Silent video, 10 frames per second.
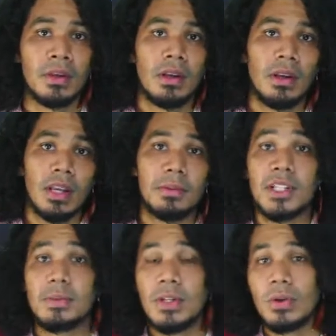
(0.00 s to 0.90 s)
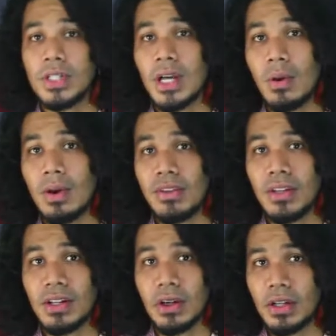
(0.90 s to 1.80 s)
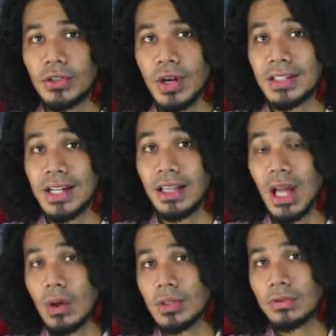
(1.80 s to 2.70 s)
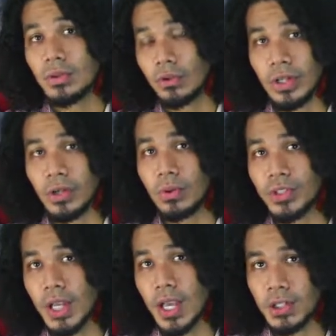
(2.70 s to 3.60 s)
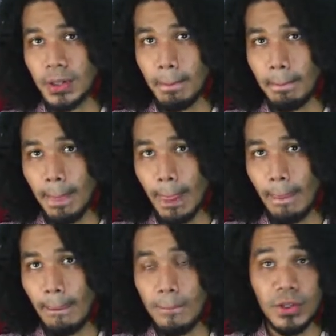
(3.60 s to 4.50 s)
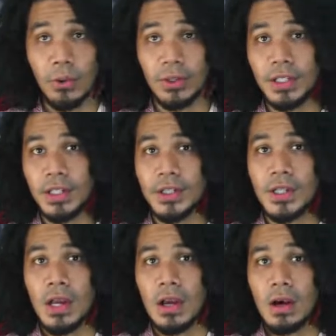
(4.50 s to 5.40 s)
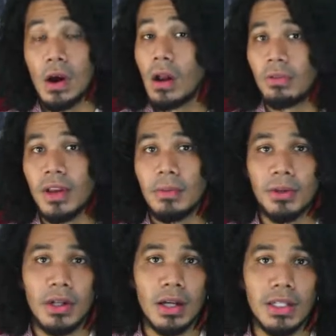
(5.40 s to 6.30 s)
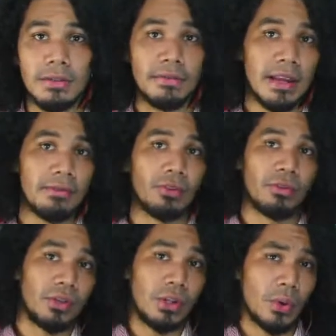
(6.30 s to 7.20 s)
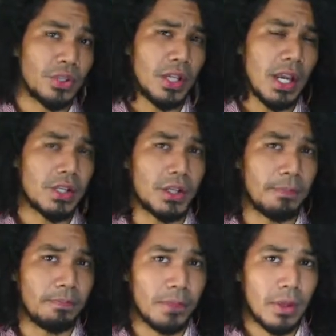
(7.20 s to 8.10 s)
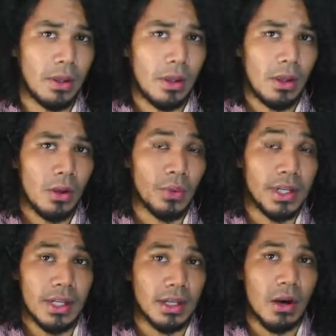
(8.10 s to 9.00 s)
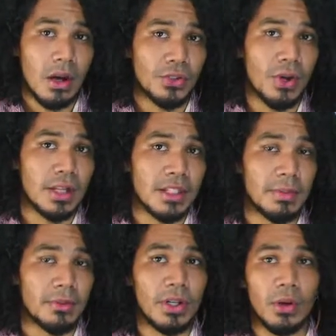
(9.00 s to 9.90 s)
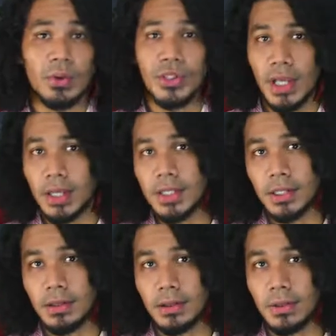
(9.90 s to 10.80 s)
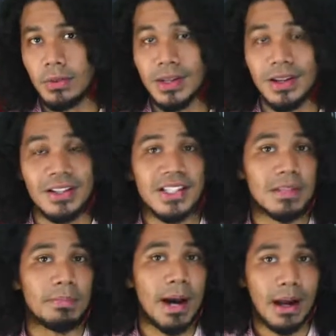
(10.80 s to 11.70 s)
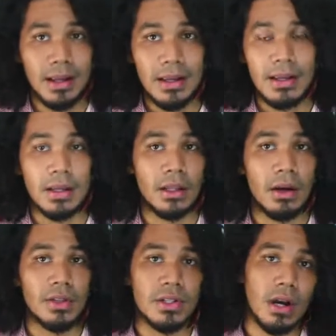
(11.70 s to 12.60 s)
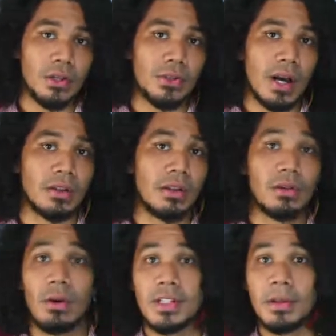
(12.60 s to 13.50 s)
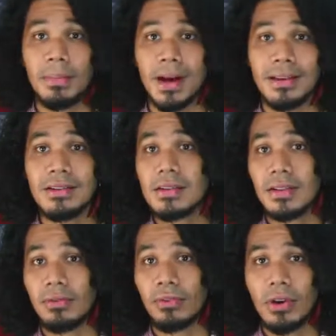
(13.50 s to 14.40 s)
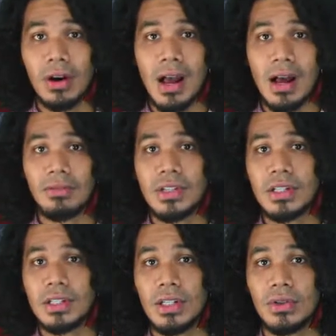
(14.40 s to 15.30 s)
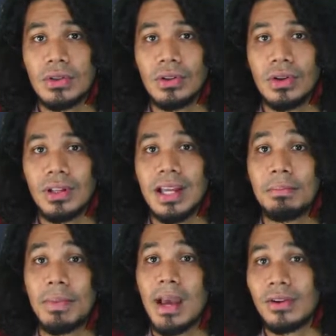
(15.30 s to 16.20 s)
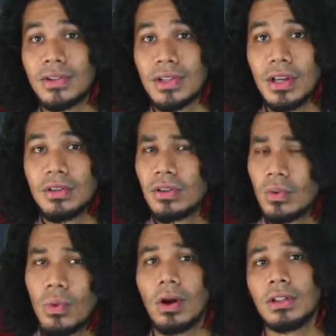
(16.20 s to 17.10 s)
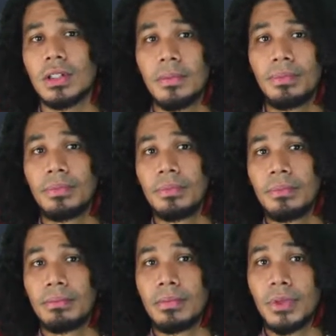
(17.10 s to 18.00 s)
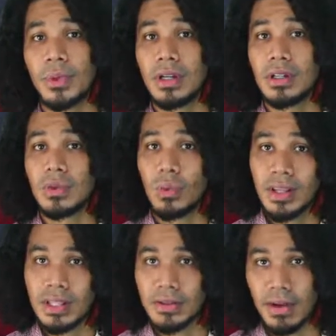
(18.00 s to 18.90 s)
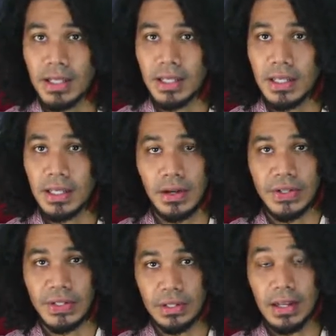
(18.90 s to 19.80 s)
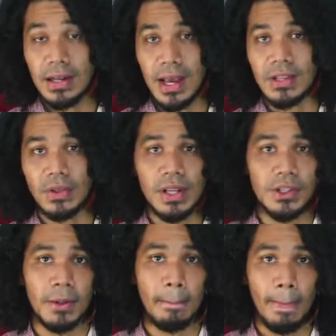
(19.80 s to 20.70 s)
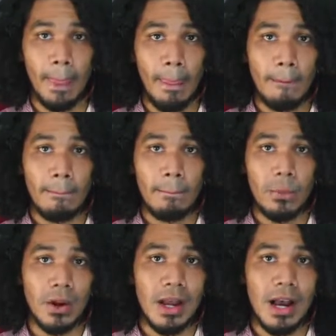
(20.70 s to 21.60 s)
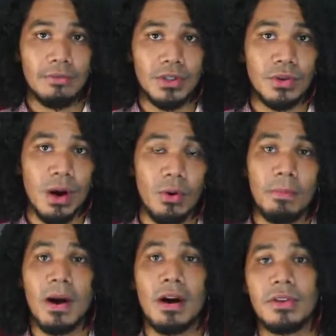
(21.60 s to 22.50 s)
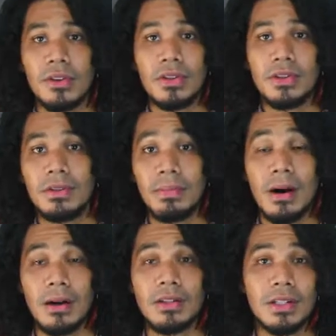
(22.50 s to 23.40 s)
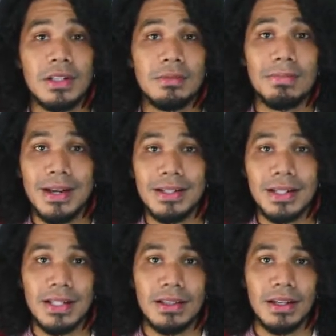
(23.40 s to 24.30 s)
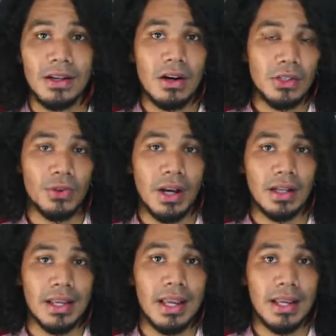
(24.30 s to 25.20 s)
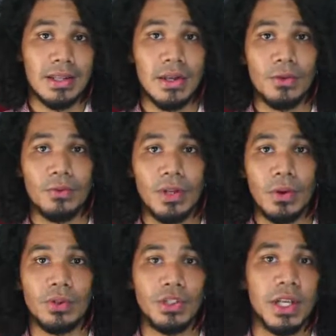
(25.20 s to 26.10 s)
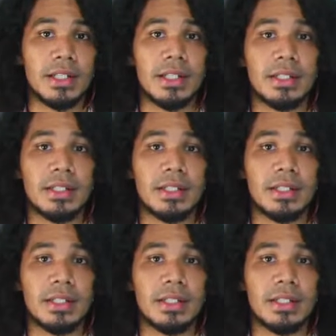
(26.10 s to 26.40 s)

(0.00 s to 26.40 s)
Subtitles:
It must be noted, however, that the contract allows for renegotiation, but our leaders, all of them, are not in favor of renegotiation. We need that contract to be renegotiated. We cannot sit back and allow this contract to throw us back into slavery or have us continue to look like beggars to the world. But we cannot win this fight in isolation. We all have to do our part to demand that the contract is renegotiated.